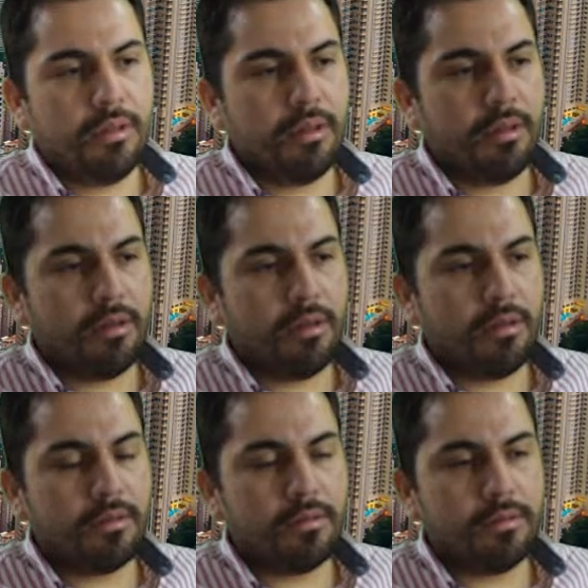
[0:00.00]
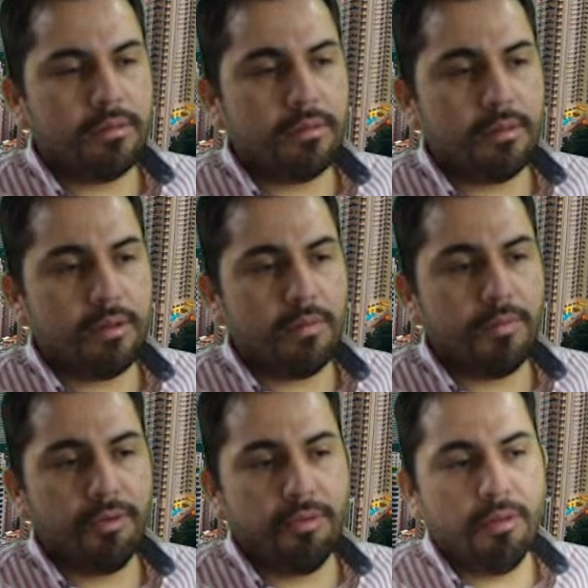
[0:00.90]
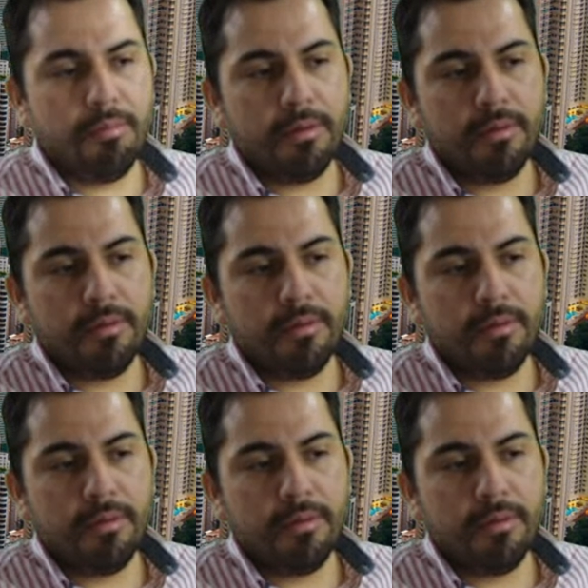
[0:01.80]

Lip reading: of Europe,